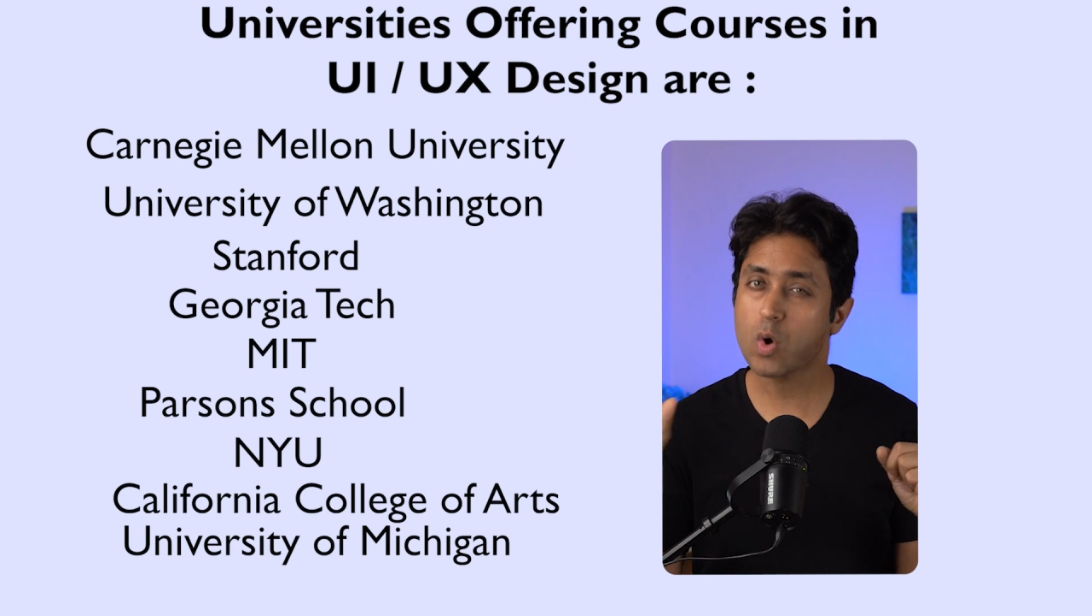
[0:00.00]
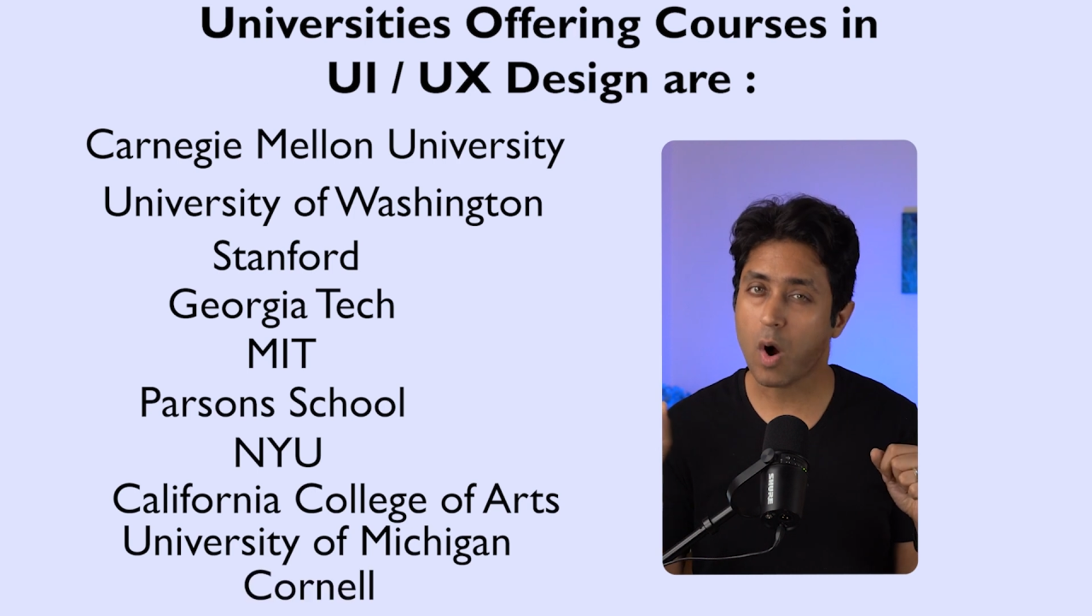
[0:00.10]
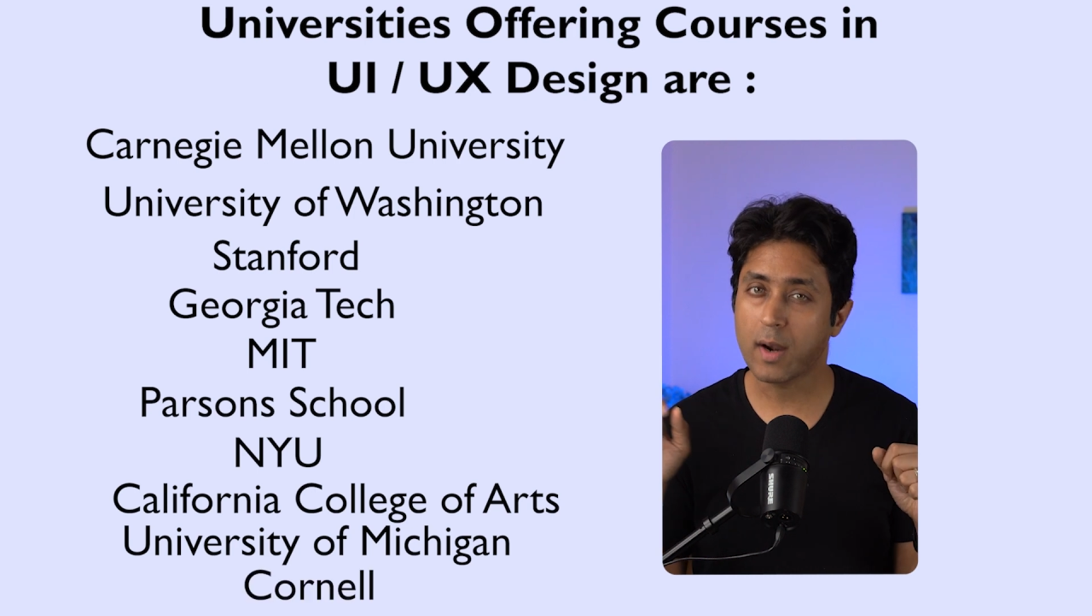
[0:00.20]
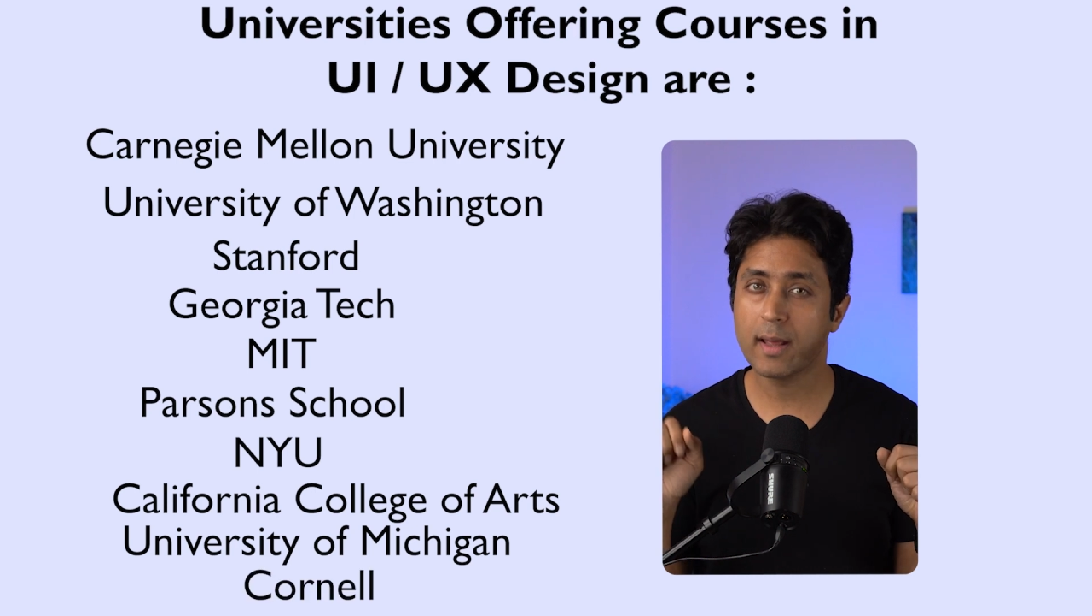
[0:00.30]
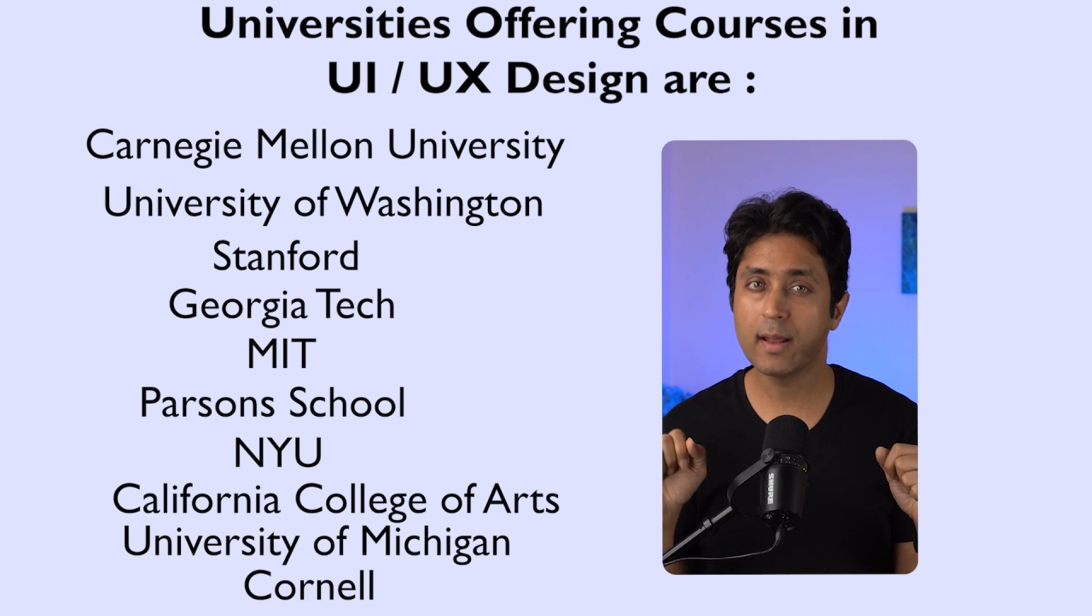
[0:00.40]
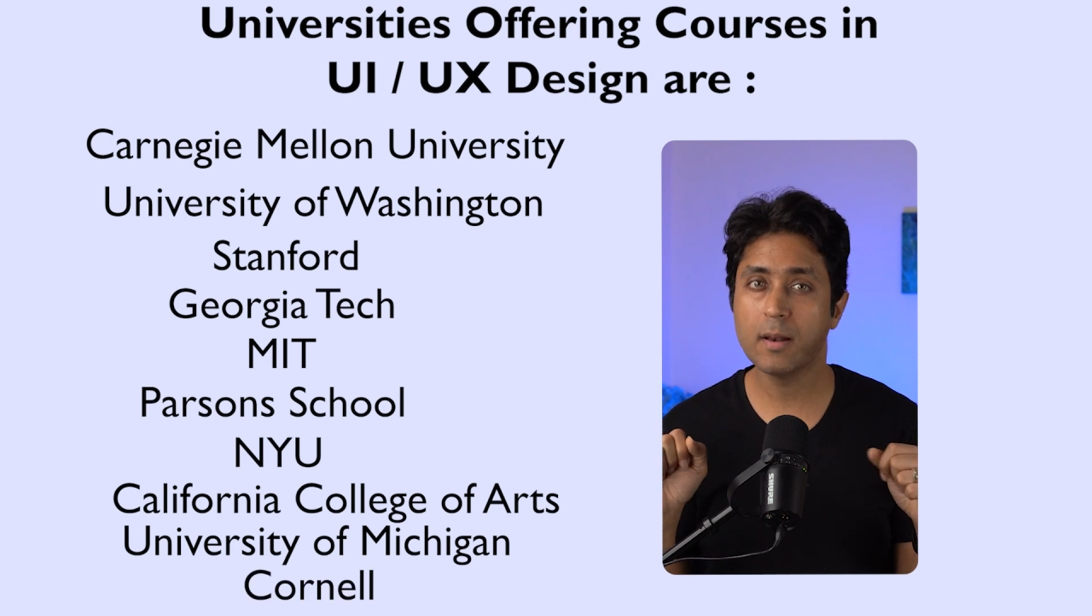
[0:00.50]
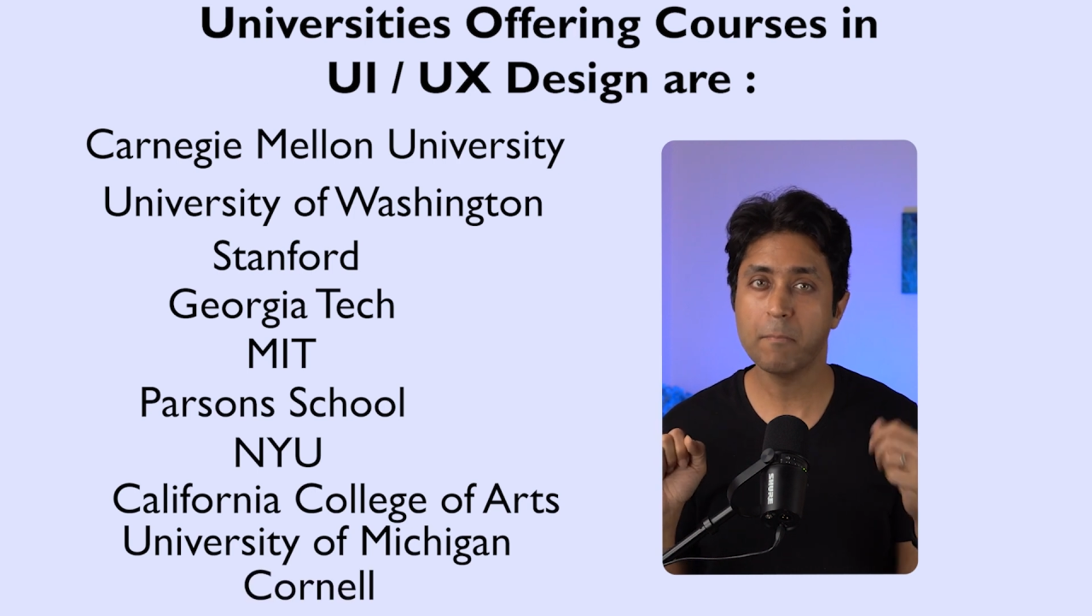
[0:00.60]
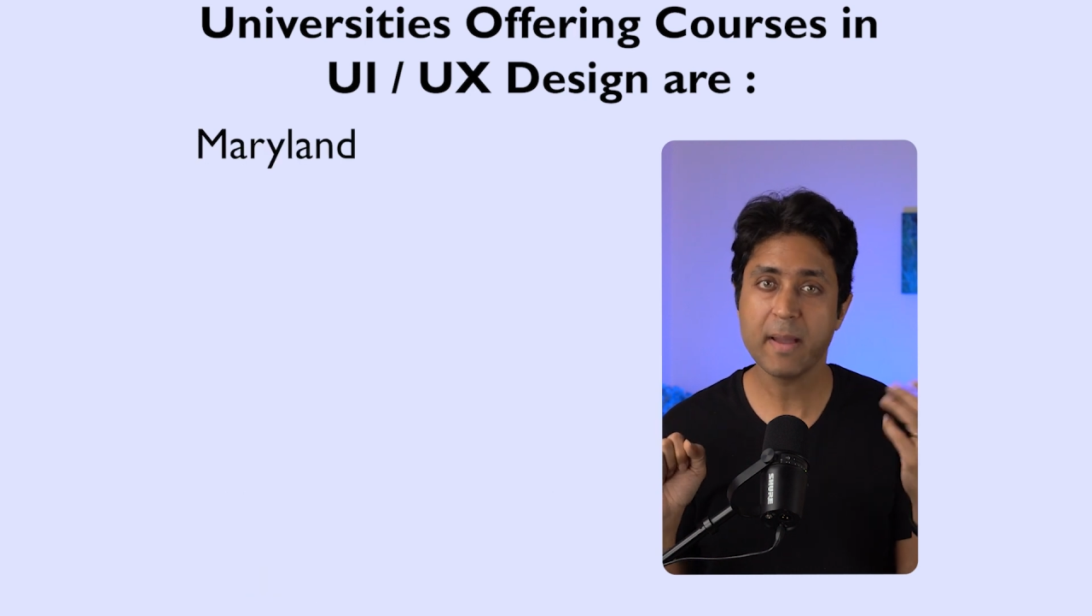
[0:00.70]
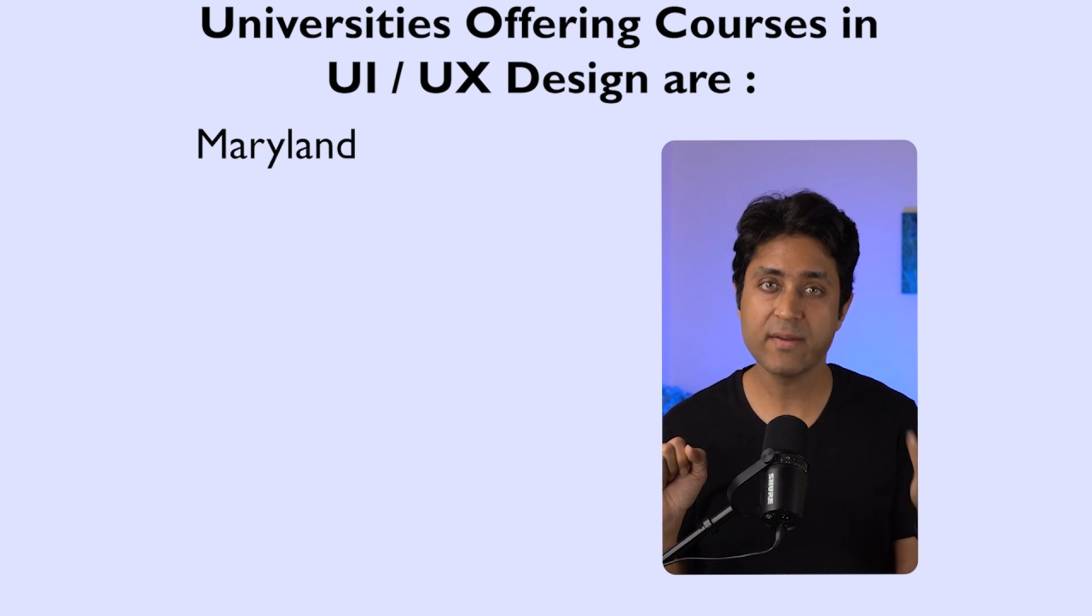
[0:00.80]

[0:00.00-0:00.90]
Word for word: Cornell,